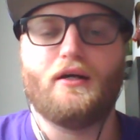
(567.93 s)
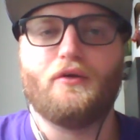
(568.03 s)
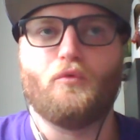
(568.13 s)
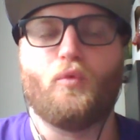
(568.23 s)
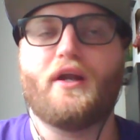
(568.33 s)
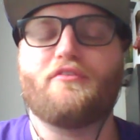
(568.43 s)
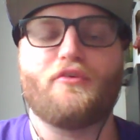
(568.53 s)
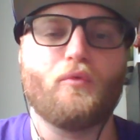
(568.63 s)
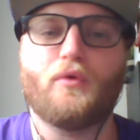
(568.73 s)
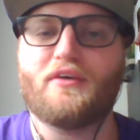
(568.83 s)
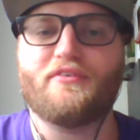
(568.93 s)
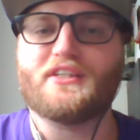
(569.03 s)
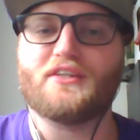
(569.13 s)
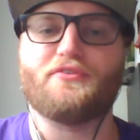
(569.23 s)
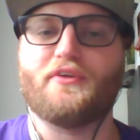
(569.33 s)
Whatever
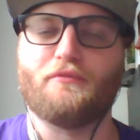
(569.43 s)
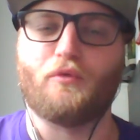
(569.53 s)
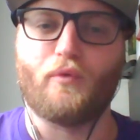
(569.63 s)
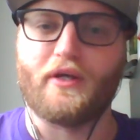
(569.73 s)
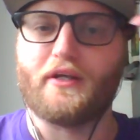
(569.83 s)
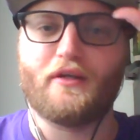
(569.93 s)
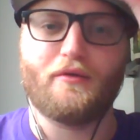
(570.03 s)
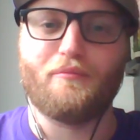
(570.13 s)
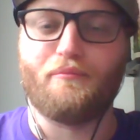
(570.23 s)
it takes for them to win.